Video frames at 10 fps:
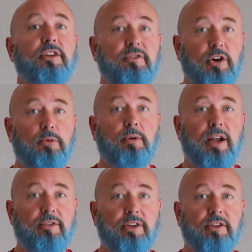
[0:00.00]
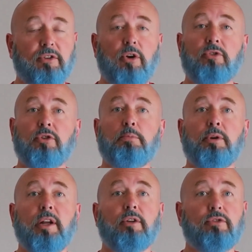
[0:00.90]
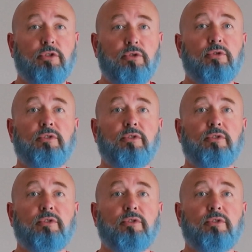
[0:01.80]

developer advocates also put out 2